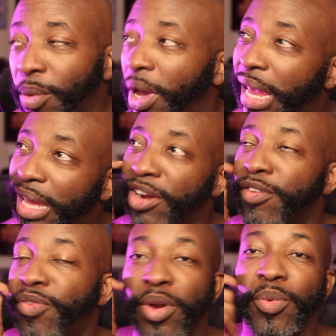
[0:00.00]
Well,
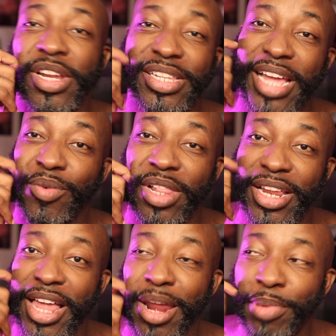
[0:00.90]
841 is not really
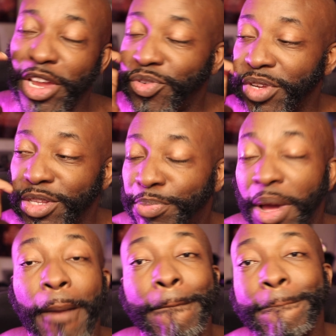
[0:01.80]
a lot of patrons,
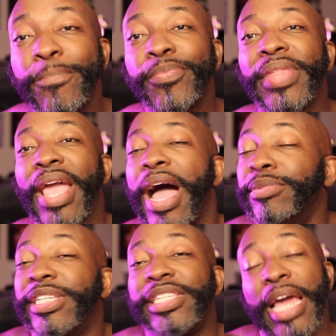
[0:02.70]
but I'm
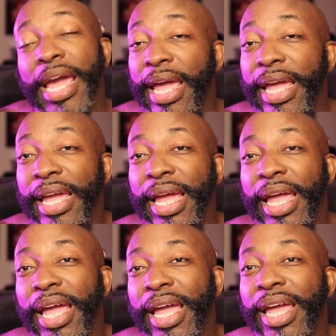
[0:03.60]
just saying.
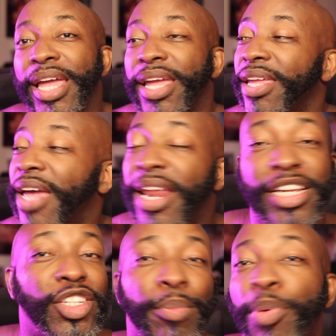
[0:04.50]
Y'all need
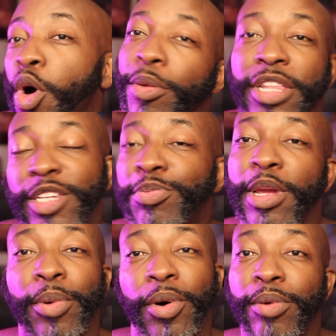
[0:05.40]
to support these
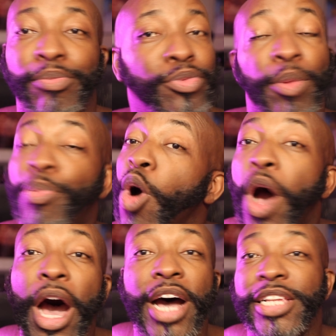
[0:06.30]
people.
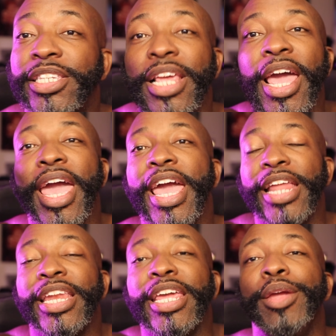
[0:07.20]
Support us
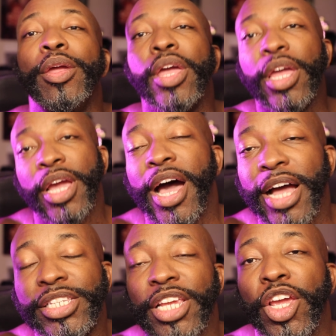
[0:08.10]
indie
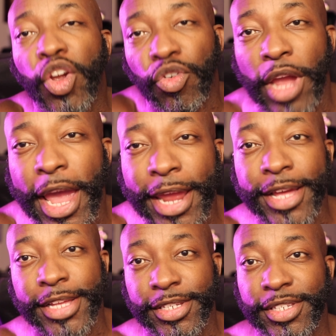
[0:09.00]
content
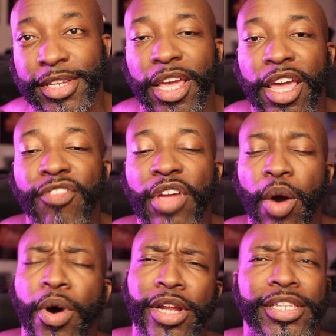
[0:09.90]
creators if
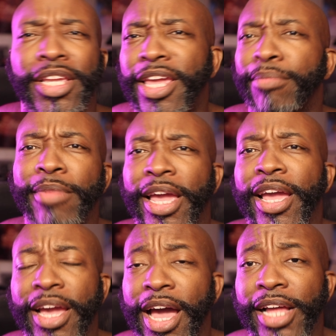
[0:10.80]
y'all want us to keep
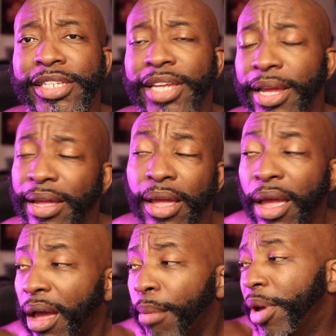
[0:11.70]
making content.
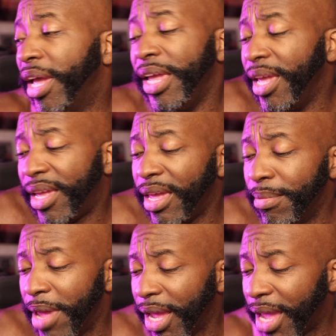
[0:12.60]
But he keep
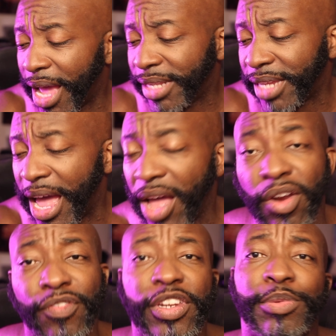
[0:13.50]
making content. I don't
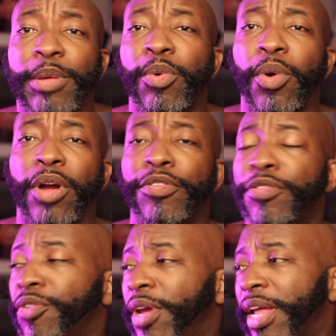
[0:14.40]
know if these people working for
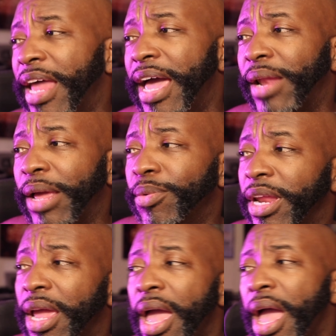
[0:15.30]
free or not.
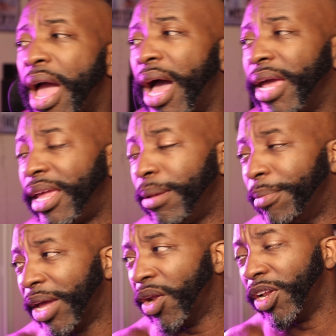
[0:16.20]
Like, how you keep
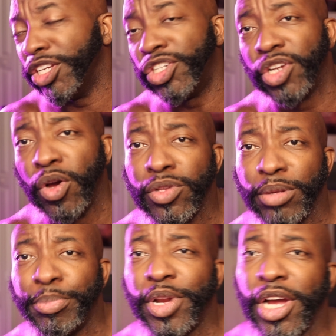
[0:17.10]
making all these shows
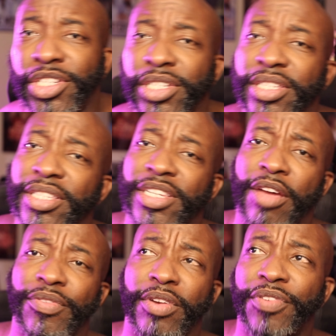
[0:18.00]
and productions and
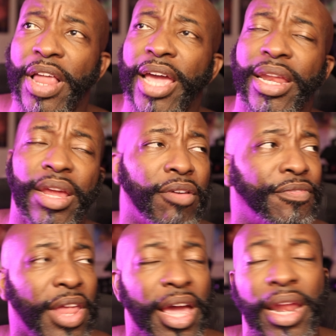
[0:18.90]
stuff and flying here and
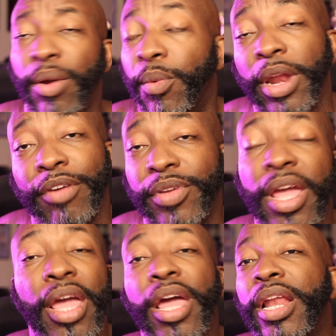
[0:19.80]
flying there, whatever.